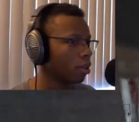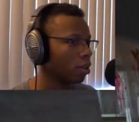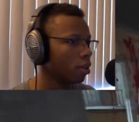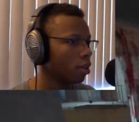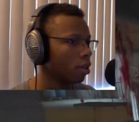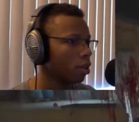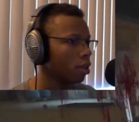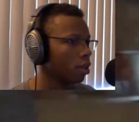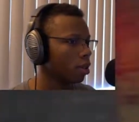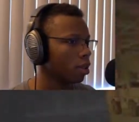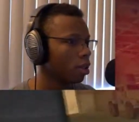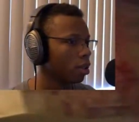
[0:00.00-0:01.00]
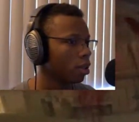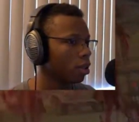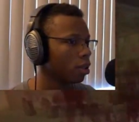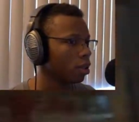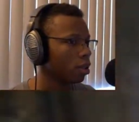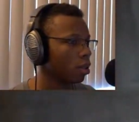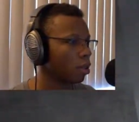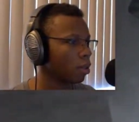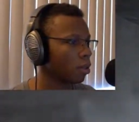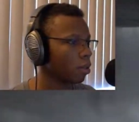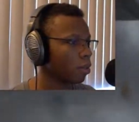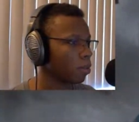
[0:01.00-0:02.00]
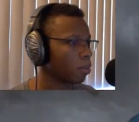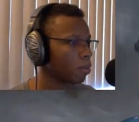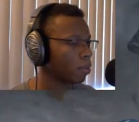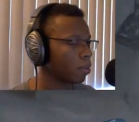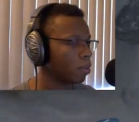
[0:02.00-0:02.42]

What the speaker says: [no speech]